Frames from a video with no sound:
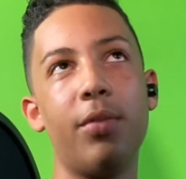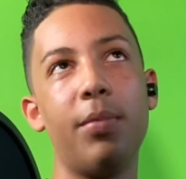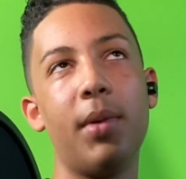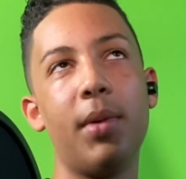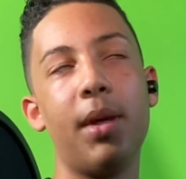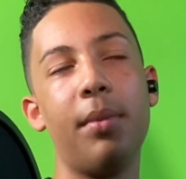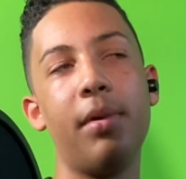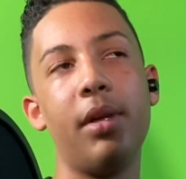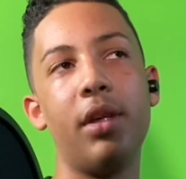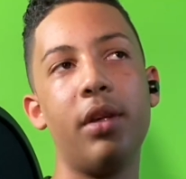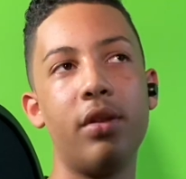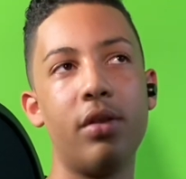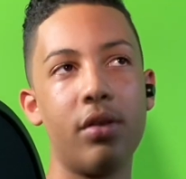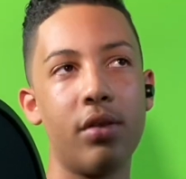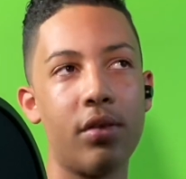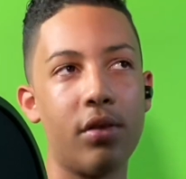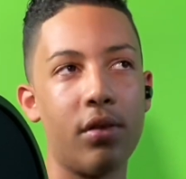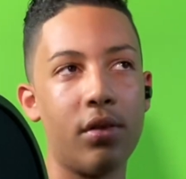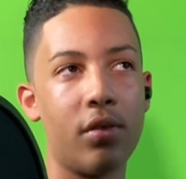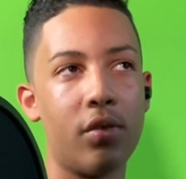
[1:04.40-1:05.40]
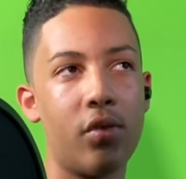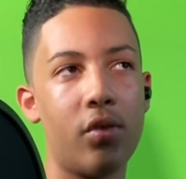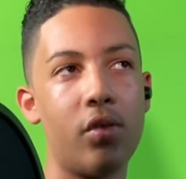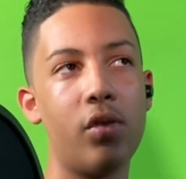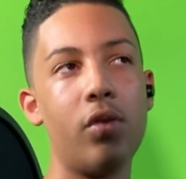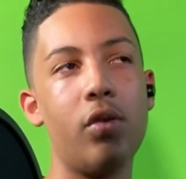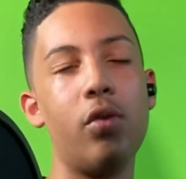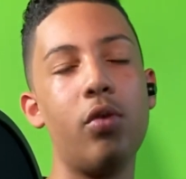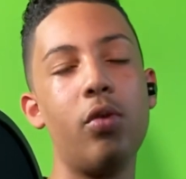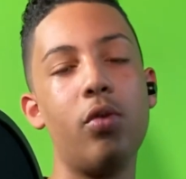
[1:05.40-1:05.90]
maybe
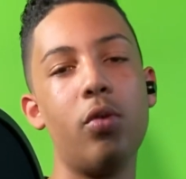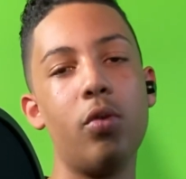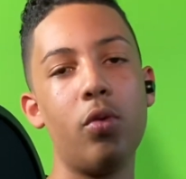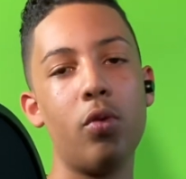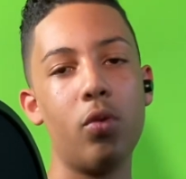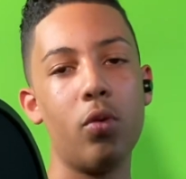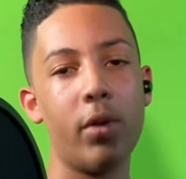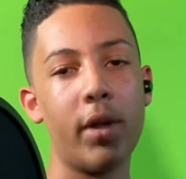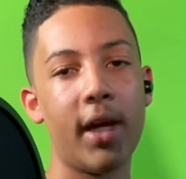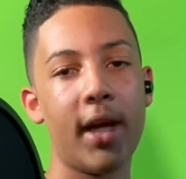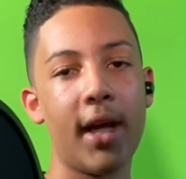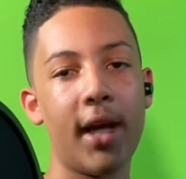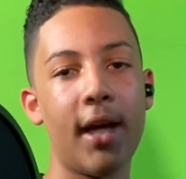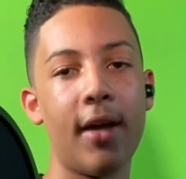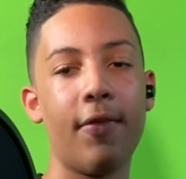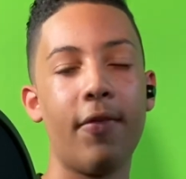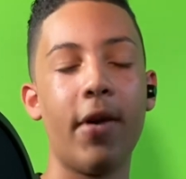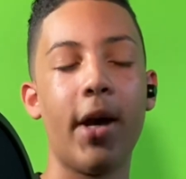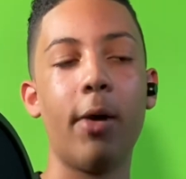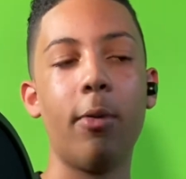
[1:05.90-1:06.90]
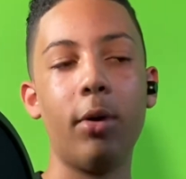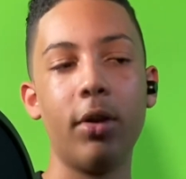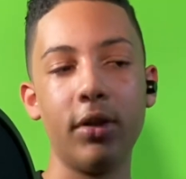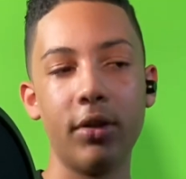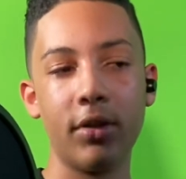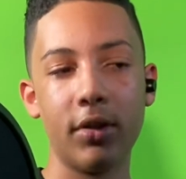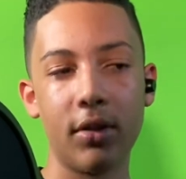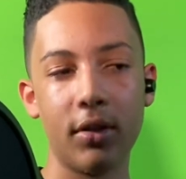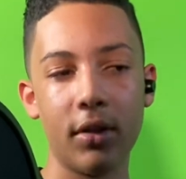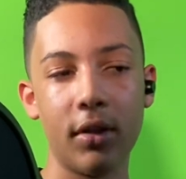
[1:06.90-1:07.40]
2.5
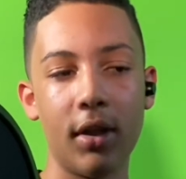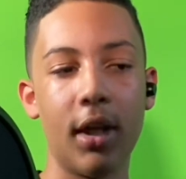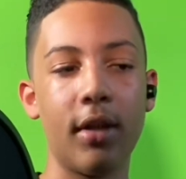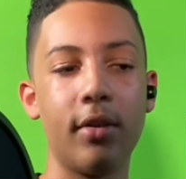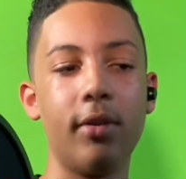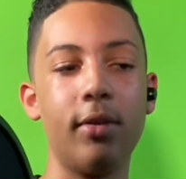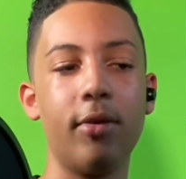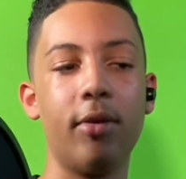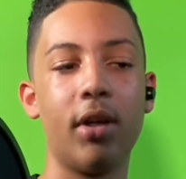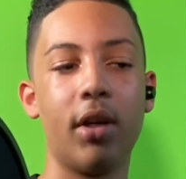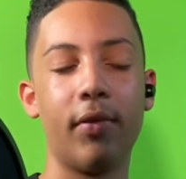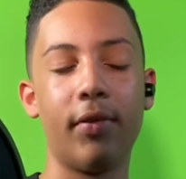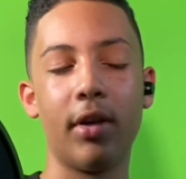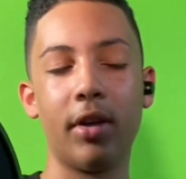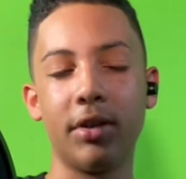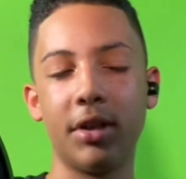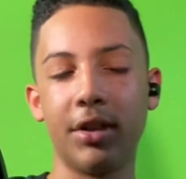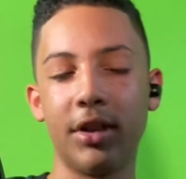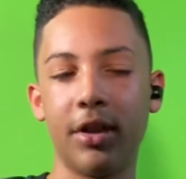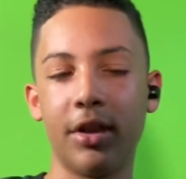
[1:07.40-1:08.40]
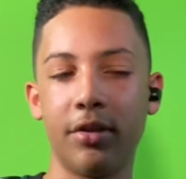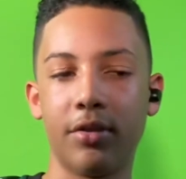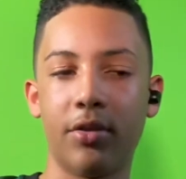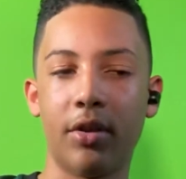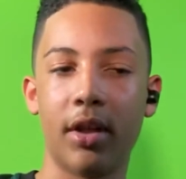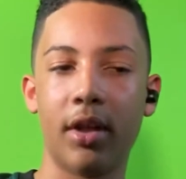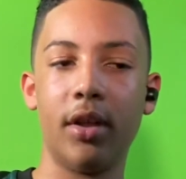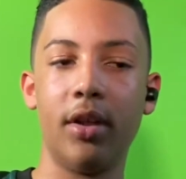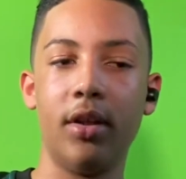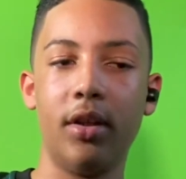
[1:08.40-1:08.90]
hours. Yeah, 2.5 hours, that sounds right.